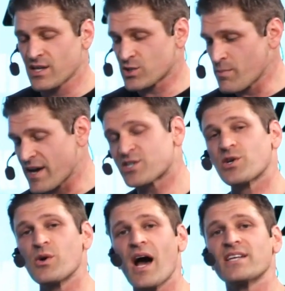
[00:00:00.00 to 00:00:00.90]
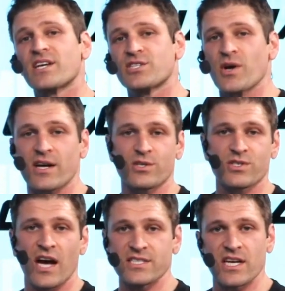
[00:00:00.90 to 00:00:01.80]
So make sure you guys get your
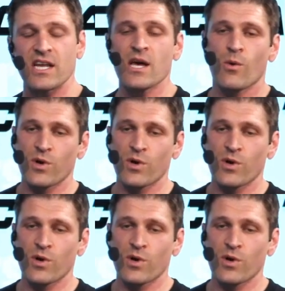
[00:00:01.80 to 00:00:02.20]
exercise in.